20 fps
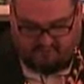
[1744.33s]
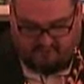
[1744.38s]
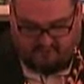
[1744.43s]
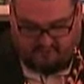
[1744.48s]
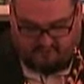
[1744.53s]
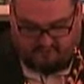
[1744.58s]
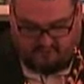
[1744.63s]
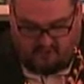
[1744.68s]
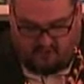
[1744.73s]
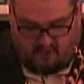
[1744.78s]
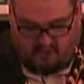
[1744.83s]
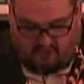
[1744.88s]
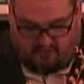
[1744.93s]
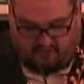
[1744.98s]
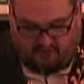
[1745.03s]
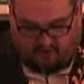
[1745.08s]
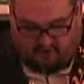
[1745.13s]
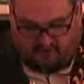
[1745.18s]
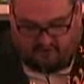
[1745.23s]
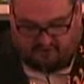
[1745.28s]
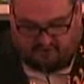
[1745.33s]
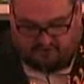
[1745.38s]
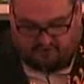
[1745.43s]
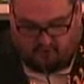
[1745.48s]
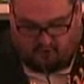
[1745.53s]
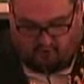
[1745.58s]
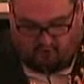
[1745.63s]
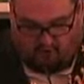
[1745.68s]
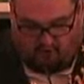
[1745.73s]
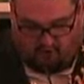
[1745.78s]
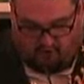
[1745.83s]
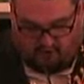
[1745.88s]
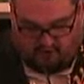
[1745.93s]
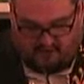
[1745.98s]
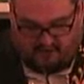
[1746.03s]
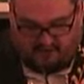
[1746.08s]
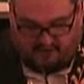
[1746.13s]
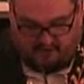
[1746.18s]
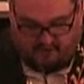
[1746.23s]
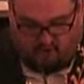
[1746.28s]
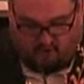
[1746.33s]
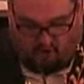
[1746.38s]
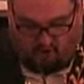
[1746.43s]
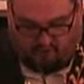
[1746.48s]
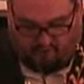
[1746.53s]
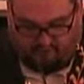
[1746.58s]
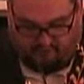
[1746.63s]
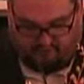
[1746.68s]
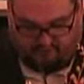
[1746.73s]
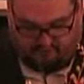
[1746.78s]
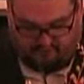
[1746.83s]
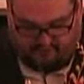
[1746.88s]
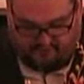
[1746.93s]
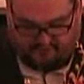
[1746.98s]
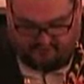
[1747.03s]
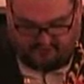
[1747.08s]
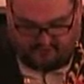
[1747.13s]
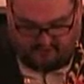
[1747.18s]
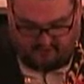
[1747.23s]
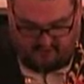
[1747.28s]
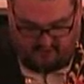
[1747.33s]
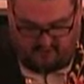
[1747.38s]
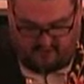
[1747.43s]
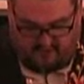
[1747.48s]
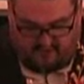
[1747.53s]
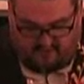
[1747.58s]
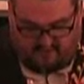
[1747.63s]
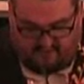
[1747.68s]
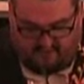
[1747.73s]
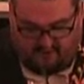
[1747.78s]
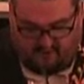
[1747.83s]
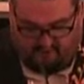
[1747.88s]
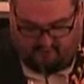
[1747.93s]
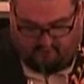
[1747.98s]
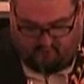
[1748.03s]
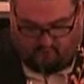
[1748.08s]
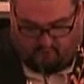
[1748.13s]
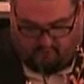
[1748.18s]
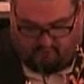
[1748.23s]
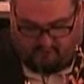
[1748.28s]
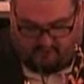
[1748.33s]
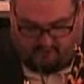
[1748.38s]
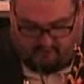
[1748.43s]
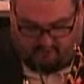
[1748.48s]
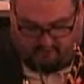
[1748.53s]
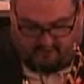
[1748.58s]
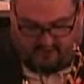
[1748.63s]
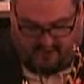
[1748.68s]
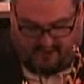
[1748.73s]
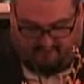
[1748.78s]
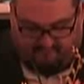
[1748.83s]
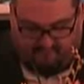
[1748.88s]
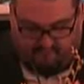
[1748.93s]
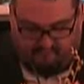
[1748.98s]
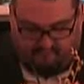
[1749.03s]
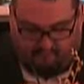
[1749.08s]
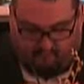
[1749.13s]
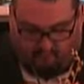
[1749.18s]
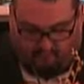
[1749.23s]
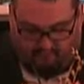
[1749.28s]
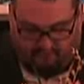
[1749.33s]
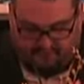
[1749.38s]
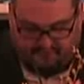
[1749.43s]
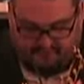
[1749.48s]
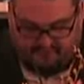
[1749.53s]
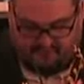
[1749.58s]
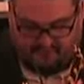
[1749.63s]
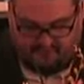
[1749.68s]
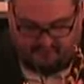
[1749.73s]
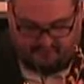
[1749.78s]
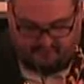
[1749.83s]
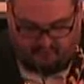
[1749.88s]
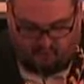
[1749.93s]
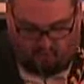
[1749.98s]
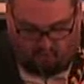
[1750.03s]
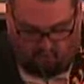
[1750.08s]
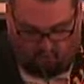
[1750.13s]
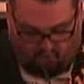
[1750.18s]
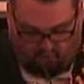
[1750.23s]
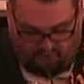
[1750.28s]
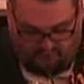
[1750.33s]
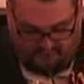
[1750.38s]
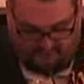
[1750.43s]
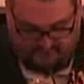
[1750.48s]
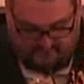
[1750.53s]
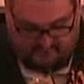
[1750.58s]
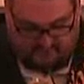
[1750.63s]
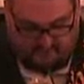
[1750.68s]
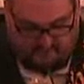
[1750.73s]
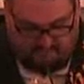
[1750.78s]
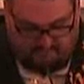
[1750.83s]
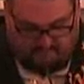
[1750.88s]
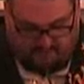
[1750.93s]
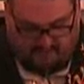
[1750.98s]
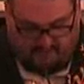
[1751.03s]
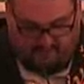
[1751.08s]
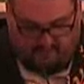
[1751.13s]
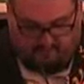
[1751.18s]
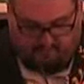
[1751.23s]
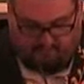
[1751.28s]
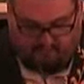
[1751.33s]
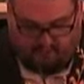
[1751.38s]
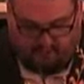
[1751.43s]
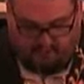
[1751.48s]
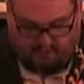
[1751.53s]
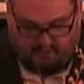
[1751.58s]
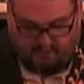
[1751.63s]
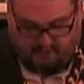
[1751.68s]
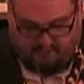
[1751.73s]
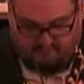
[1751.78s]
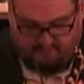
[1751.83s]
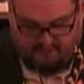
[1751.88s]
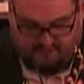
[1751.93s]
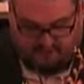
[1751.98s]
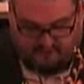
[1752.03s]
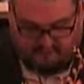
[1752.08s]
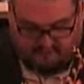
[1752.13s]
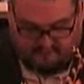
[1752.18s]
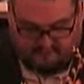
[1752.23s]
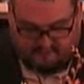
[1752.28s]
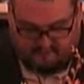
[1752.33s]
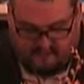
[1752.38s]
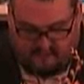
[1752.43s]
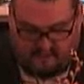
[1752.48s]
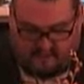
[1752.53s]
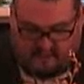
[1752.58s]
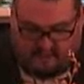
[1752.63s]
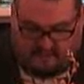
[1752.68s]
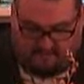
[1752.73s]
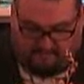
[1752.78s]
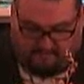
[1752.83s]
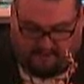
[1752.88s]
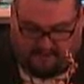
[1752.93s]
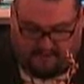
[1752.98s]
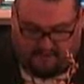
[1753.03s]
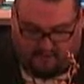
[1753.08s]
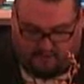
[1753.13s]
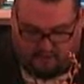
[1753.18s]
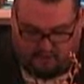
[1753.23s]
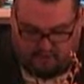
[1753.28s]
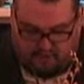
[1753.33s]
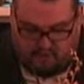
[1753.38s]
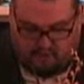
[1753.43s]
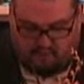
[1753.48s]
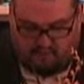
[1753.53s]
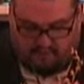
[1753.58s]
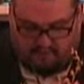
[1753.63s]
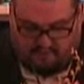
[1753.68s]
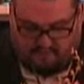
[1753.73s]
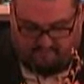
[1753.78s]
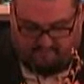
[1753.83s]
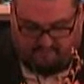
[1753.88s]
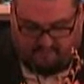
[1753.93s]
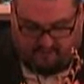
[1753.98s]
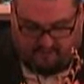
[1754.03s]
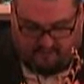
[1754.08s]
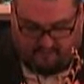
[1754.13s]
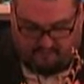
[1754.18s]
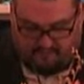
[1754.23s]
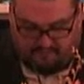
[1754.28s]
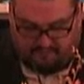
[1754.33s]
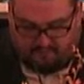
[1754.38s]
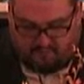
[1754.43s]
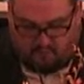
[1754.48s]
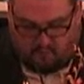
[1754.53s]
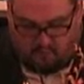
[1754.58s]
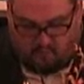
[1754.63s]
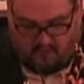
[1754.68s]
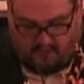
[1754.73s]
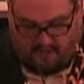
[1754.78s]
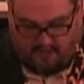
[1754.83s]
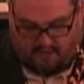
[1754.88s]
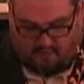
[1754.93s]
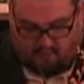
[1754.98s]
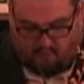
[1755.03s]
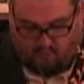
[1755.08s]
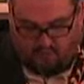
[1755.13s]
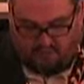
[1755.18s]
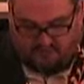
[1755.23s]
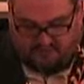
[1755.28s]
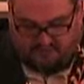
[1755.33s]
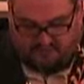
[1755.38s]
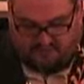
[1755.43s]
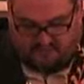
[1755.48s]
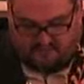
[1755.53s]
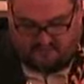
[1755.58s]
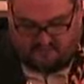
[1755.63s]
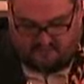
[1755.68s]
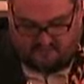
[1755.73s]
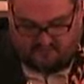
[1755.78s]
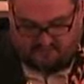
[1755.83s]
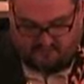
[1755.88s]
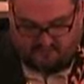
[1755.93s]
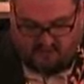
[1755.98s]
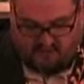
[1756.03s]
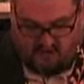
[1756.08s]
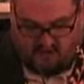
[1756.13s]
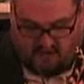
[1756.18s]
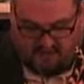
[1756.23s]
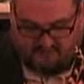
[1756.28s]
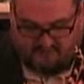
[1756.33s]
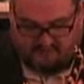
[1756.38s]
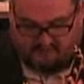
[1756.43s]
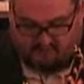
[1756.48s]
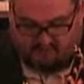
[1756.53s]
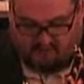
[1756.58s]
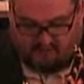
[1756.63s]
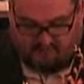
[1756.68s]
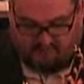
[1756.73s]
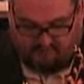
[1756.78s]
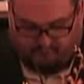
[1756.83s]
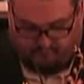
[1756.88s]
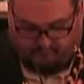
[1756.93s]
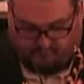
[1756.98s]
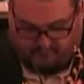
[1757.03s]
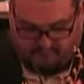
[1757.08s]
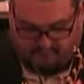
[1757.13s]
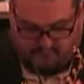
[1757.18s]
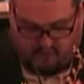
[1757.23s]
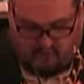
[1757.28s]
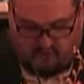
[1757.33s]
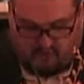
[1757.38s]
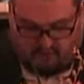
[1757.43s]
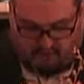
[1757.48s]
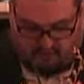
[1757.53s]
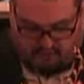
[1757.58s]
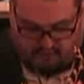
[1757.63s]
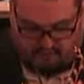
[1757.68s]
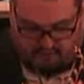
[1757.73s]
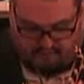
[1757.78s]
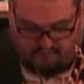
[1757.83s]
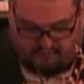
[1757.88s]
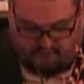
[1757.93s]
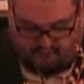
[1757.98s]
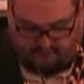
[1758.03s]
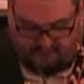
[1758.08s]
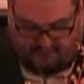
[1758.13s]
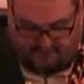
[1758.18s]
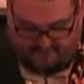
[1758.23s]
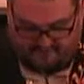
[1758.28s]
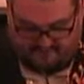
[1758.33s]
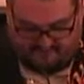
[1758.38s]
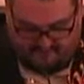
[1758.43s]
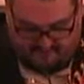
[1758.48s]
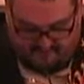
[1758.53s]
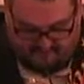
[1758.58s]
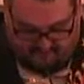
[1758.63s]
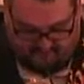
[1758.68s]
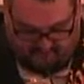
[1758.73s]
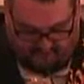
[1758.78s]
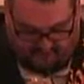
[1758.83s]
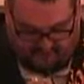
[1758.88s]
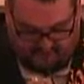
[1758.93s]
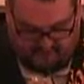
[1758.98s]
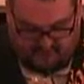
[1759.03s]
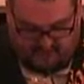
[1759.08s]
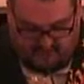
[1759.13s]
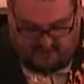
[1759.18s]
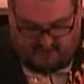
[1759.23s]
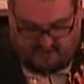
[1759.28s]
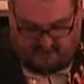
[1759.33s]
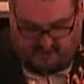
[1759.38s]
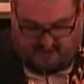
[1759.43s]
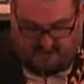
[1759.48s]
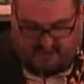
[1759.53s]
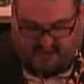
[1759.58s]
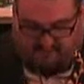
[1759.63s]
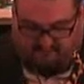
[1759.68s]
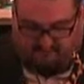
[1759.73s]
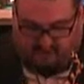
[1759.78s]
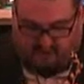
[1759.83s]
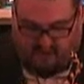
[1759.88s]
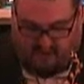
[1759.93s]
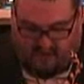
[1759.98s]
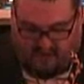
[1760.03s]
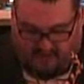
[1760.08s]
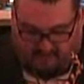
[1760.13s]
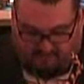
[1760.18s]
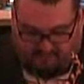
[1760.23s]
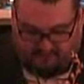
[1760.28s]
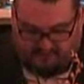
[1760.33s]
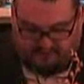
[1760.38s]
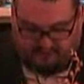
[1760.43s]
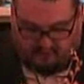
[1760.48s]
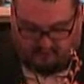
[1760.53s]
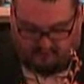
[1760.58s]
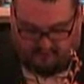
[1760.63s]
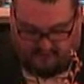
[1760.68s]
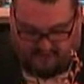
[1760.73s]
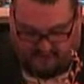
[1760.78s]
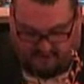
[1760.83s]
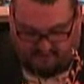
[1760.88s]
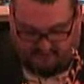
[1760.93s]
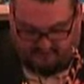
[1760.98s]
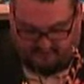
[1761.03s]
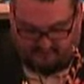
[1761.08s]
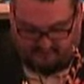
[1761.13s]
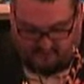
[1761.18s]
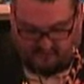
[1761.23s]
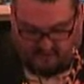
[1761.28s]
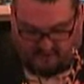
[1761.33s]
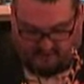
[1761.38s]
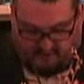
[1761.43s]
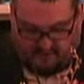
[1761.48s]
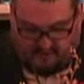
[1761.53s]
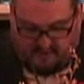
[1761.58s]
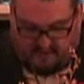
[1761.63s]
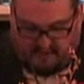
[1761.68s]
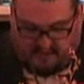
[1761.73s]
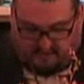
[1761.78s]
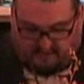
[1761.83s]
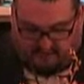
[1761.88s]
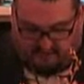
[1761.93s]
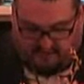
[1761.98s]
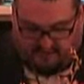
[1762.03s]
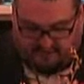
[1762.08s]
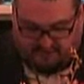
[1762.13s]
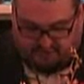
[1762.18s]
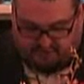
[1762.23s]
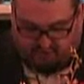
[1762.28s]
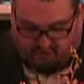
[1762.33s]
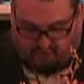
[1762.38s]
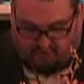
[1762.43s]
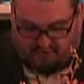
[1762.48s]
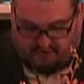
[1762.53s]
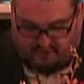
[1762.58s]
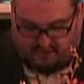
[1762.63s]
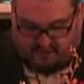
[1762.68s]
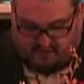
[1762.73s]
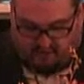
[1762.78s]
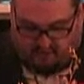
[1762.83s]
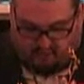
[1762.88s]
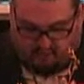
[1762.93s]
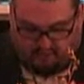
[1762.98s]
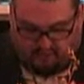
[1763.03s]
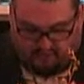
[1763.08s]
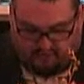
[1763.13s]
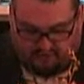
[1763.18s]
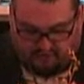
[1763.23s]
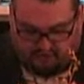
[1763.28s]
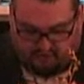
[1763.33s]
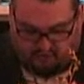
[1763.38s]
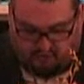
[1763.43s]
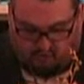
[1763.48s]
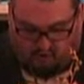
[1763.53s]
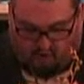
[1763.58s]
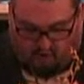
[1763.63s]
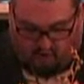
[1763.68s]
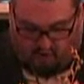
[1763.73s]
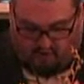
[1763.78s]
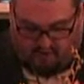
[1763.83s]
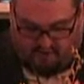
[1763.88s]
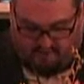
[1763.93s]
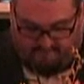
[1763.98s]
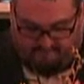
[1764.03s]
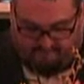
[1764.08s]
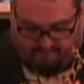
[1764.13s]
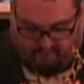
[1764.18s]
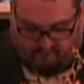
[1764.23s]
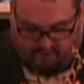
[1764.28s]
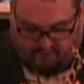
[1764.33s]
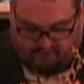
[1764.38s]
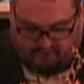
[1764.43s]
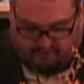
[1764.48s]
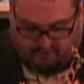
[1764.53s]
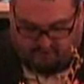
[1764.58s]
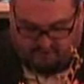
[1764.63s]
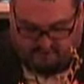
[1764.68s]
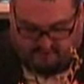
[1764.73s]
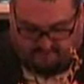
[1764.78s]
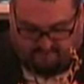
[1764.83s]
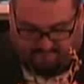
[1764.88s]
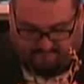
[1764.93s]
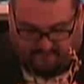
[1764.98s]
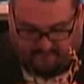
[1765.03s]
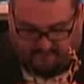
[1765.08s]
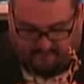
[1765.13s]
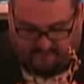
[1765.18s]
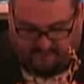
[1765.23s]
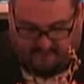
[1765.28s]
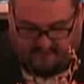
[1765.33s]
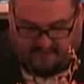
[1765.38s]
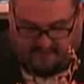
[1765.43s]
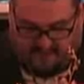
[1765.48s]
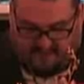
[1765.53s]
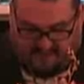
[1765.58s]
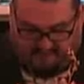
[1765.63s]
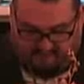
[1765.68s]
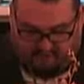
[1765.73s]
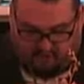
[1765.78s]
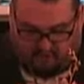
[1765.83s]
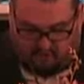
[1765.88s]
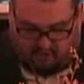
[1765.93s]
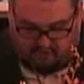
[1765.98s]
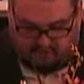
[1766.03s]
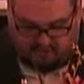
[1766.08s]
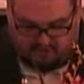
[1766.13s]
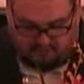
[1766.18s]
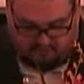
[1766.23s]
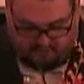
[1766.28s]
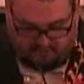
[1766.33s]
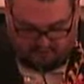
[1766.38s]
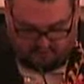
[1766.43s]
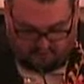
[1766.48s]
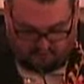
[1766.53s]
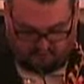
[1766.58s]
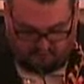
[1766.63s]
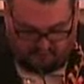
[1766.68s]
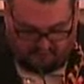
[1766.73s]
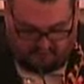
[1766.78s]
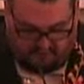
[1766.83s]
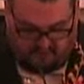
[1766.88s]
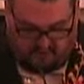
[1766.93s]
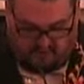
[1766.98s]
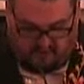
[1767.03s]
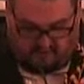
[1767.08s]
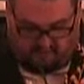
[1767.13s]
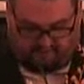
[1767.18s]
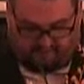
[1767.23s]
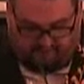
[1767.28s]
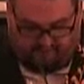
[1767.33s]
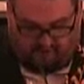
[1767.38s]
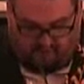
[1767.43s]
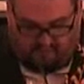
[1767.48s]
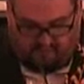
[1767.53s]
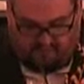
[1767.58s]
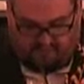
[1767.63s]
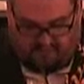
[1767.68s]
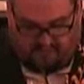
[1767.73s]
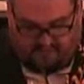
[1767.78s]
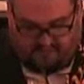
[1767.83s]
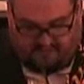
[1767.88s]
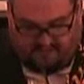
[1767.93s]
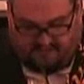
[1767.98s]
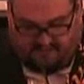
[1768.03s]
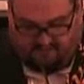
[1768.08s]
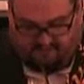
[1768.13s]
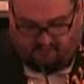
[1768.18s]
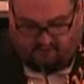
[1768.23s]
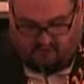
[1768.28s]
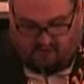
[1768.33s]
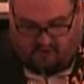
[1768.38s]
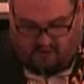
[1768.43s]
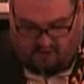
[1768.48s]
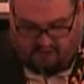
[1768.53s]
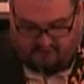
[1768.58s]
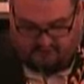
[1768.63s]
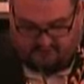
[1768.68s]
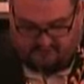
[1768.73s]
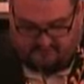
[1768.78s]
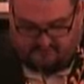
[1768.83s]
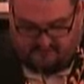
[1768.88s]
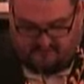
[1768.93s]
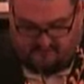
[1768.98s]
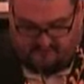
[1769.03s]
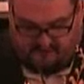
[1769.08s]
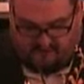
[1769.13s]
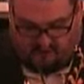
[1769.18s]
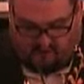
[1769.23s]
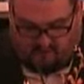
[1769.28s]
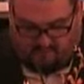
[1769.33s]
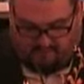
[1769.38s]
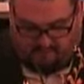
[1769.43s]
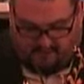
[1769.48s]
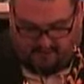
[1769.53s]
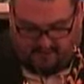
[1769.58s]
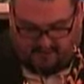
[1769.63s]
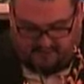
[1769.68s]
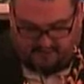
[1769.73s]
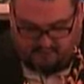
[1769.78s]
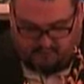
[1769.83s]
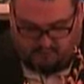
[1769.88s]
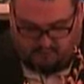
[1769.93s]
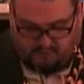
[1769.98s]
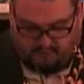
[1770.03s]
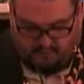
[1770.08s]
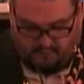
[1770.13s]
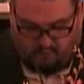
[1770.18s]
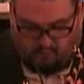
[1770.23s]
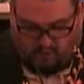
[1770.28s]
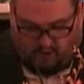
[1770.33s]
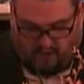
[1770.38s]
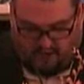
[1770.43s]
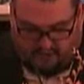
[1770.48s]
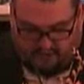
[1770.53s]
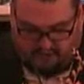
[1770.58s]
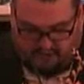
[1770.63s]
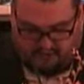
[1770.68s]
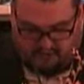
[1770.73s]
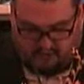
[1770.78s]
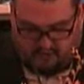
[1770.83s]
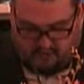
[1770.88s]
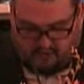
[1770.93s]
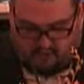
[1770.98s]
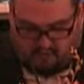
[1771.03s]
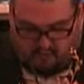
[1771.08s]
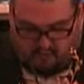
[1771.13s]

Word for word: of these? There is no longer any offering for sin. Therefore, brethren, having boldness to enter the holiest by the blood of Jesus, by a new and living way which he consecrated for us through the veil that is his flesh, and having a high priest over the house of God, let us draw near with a true heart and full assurance of faith, having our hearts sprinkled with from an evil conscience, and that our bodies will be washed